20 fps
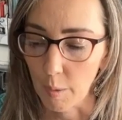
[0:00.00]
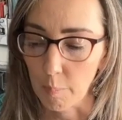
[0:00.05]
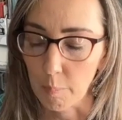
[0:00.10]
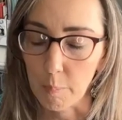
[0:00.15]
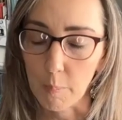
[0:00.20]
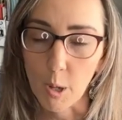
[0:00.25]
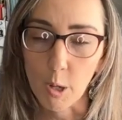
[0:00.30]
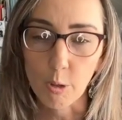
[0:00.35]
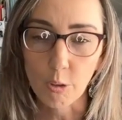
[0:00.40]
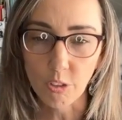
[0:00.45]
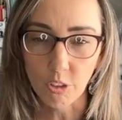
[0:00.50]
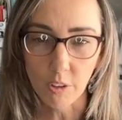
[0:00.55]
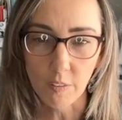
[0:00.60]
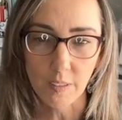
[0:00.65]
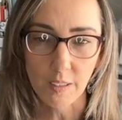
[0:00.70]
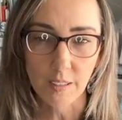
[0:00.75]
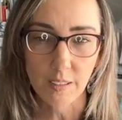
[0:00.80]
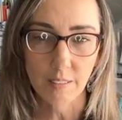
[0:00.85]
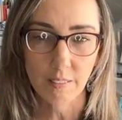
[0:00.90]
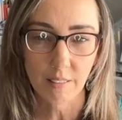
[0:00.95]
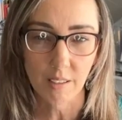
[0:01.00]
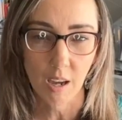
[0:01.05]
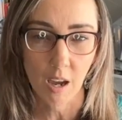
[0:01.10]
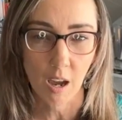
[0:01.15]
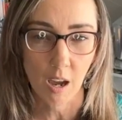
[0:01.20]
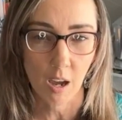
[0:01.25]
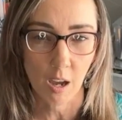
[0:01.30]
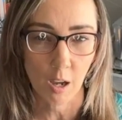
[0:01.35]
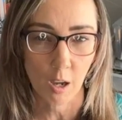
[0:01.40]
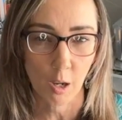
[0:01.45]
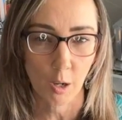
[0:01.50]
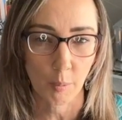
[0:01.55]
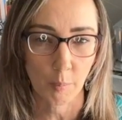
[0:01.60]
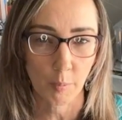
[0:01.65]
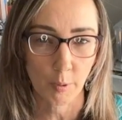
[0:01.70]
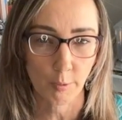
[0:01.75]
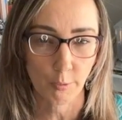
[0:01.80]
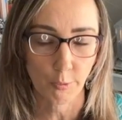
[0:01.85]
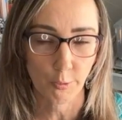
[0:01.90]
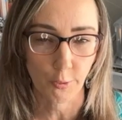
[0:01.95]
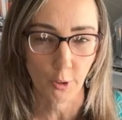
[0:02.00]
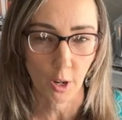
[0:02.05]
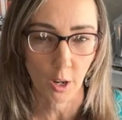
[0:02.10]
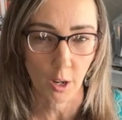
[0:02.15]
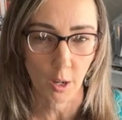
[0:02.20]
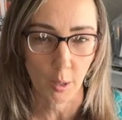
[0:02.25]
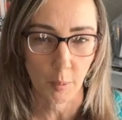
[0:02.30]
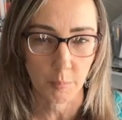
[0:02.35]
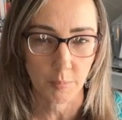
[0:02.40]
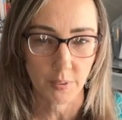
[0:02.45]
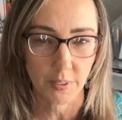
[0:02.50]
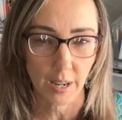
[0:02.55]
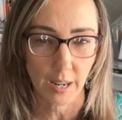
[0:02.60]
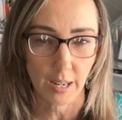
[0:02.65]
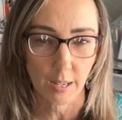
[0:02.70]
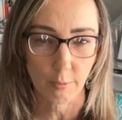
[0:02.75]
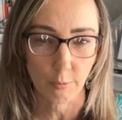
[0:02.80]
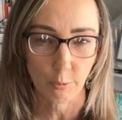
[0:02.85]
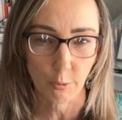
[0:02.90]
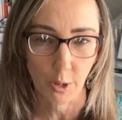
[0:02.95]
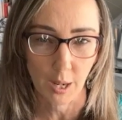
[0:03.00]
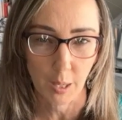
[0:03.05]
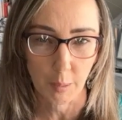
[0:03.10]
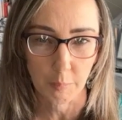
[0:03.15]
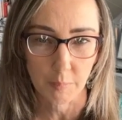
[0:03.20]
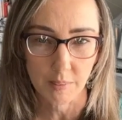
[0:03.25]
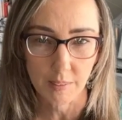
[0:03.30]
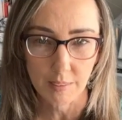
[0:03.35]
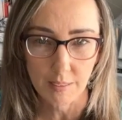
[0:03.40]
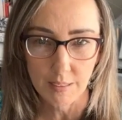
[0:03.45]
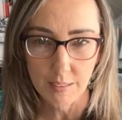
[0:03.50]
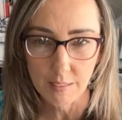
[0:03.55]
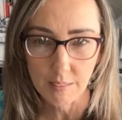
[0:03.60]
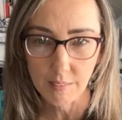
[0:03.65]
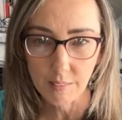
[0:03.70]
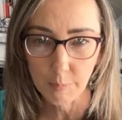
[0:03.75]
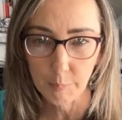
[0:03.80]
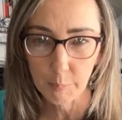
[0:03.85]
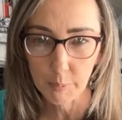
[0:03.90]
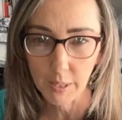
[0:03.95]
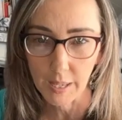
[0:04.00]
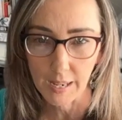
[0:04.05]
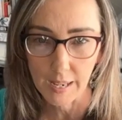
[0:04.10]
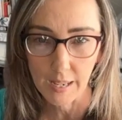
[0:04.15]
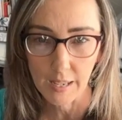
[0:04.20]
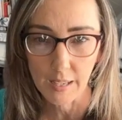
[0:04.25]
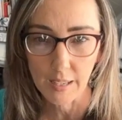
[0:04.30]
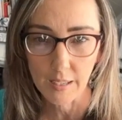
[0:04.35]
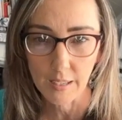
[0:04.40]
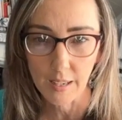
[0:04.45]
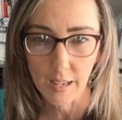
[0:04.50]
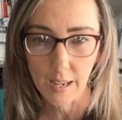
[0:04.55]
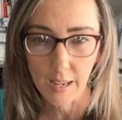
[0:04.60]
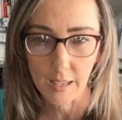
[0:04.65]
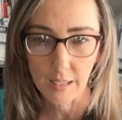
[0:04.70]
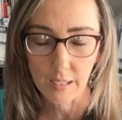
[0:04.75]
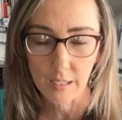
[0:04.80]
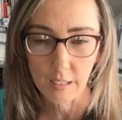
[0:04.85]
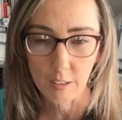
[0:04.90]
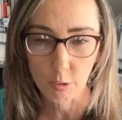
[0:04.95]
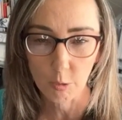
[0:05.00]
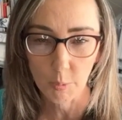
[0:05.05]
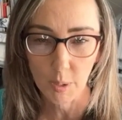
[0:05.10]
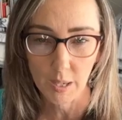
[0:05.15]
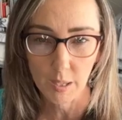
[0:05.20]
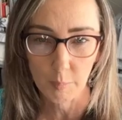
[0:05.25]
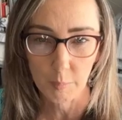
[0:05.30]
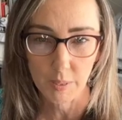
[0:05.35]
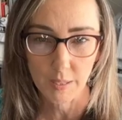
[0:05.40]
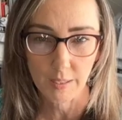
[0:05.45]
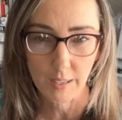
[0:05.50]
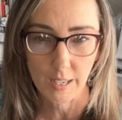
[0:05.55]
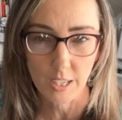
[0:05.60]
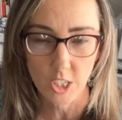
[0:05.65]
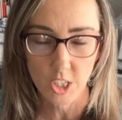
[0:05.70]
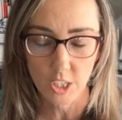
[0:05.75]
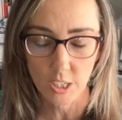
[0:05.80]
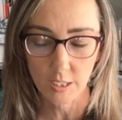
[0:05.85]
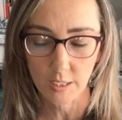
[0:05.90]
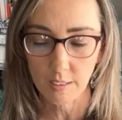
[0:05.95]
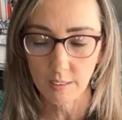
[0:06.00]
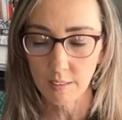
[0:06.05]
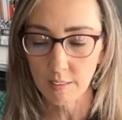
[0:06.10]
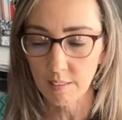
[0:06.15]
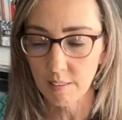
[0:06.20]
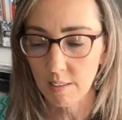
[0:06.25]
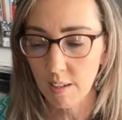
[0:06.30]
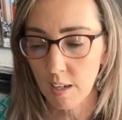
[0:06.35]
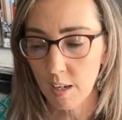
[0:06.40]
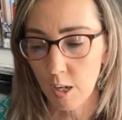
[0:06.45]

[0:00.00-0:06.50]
Most of these come from Dave Ramsey's plan and his recommendations,